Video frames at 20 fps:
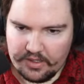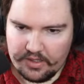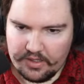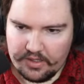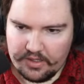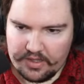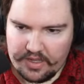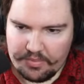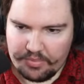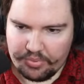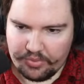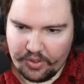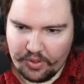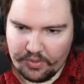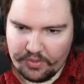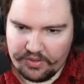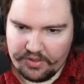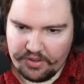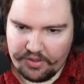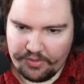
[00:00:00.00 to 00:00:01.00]
They
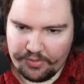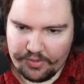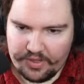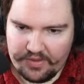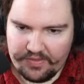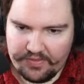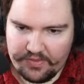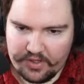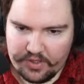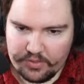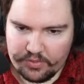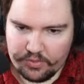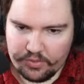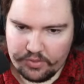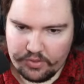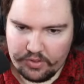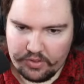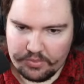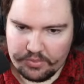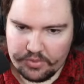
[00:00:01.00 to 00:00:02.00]
broke the 3-foot
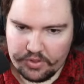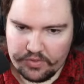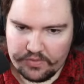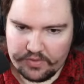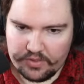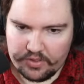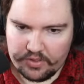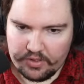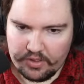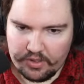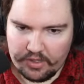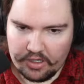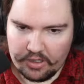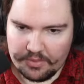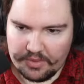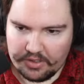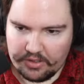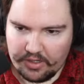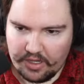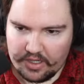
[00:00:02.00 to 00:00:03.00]
rule, moved her arm
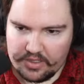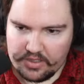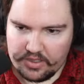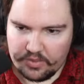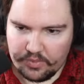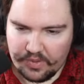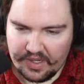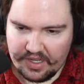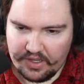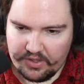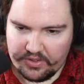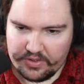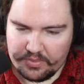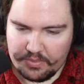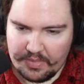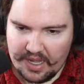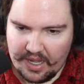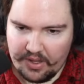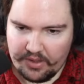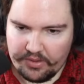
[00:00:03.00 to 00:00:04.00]
across the whale's
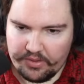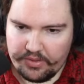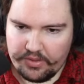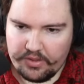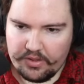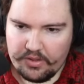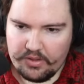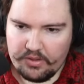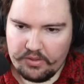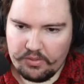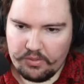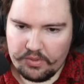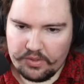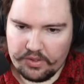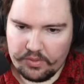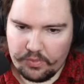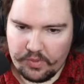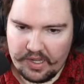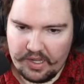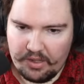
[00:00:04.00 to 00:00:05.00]
mouth. When the
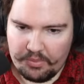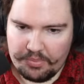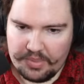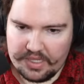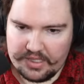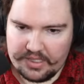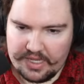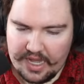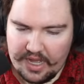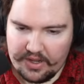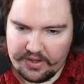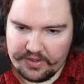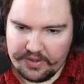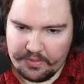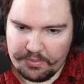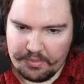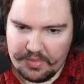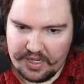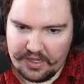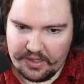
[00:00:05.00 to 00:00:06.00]
whale bit down, it
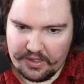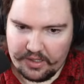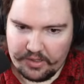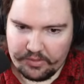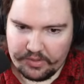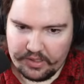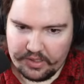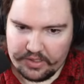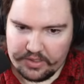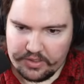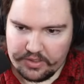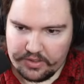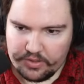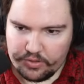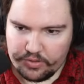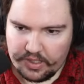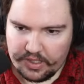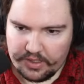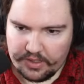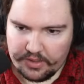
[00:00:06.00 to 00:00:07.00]
immediately released the
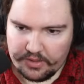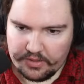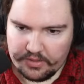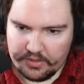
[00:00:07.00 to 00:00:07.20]
trainer.